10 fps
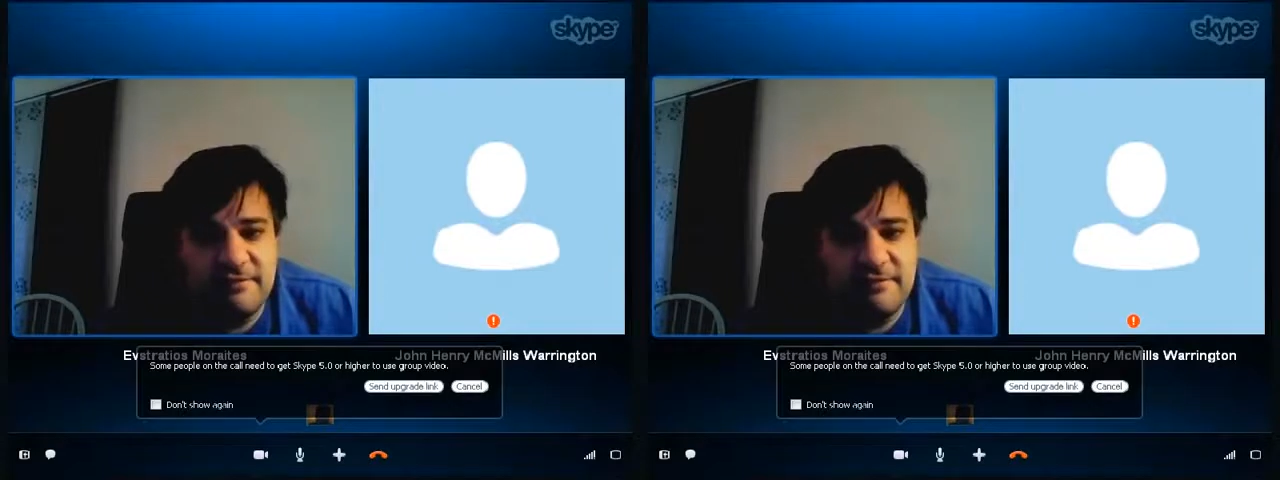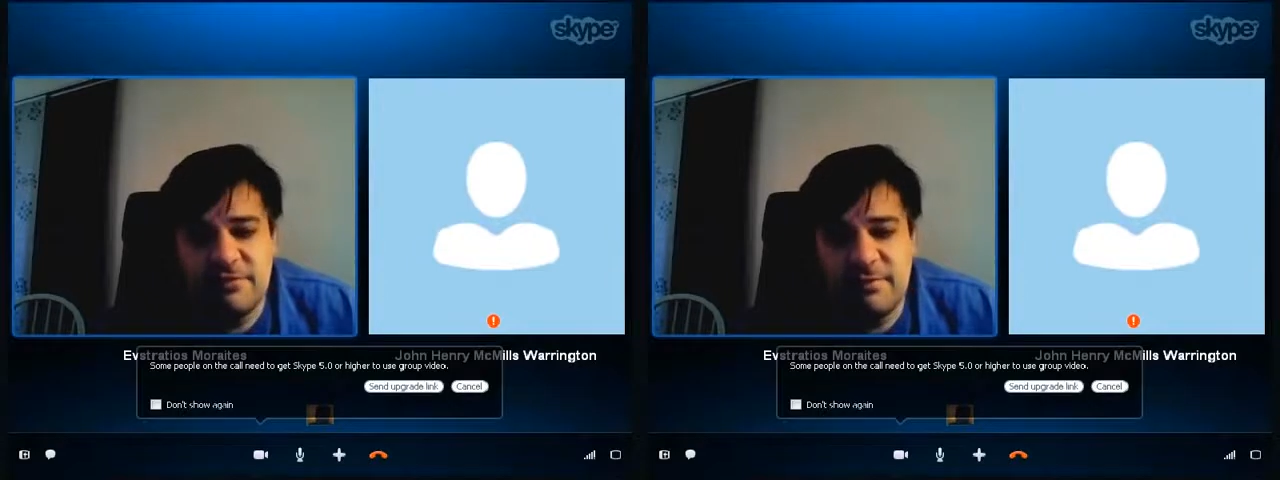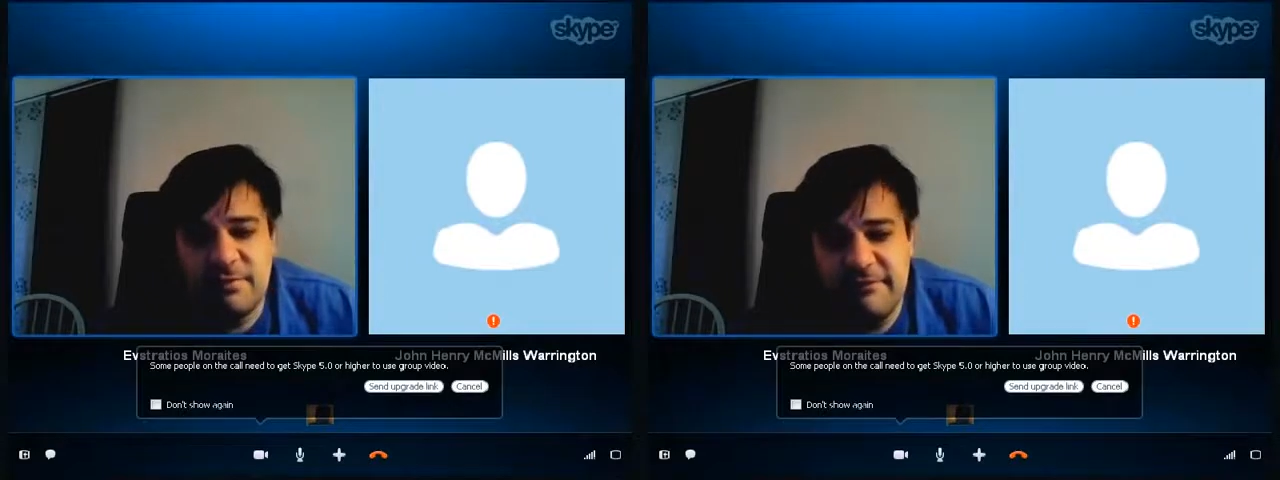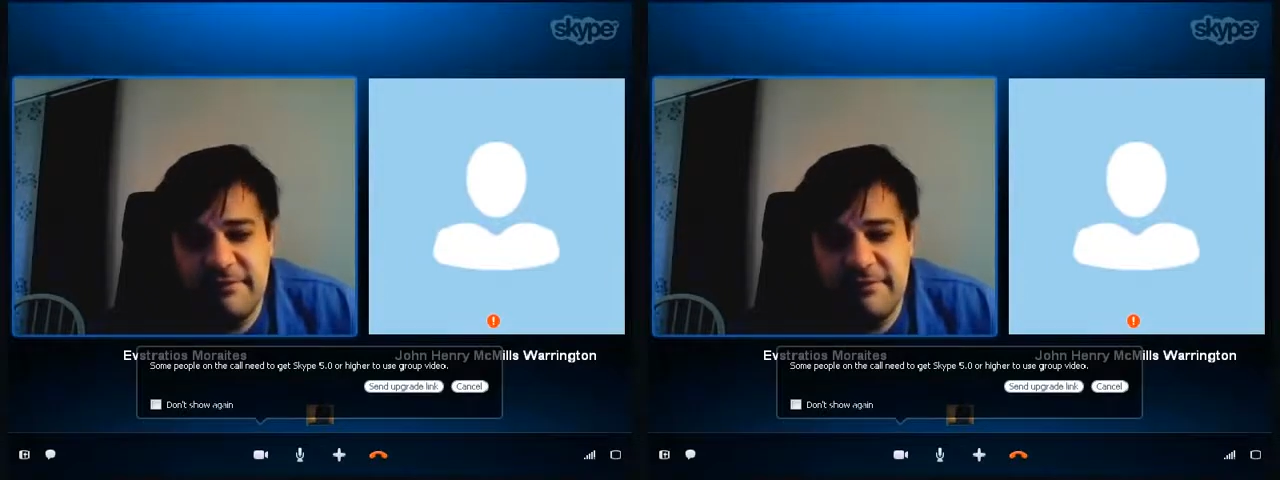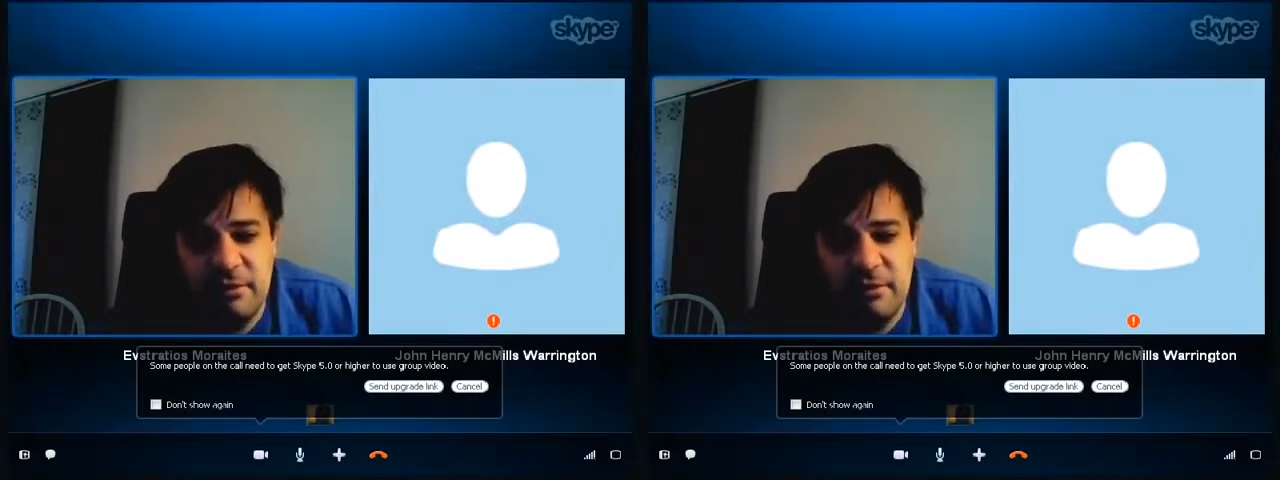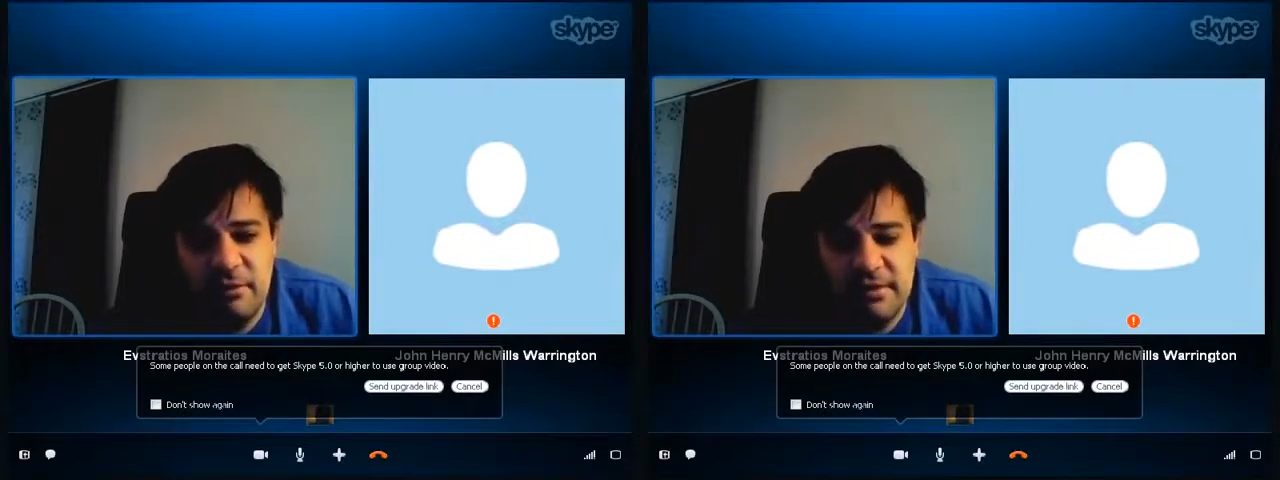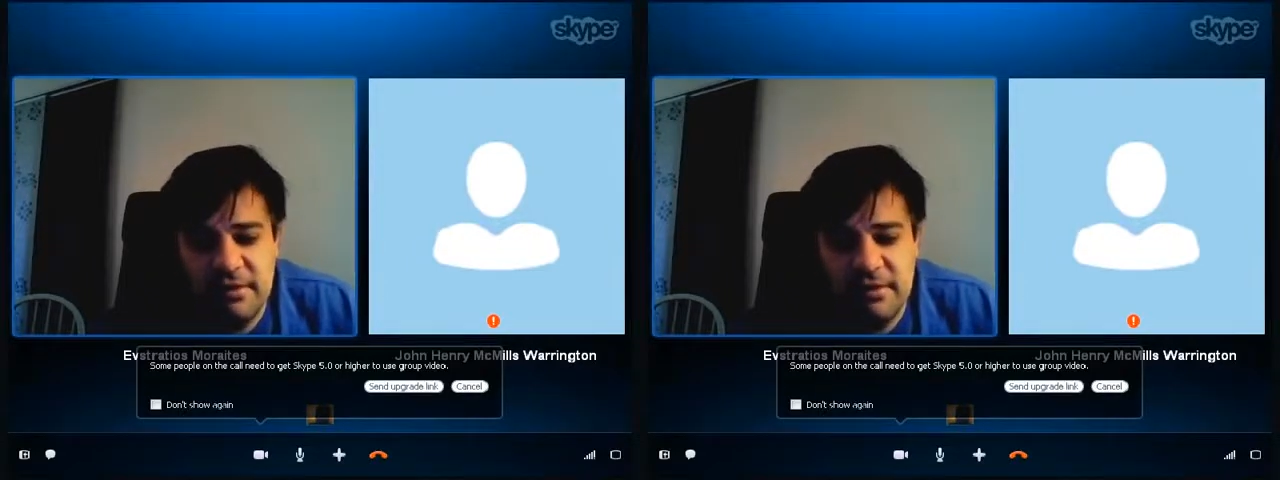it does offer three-way video,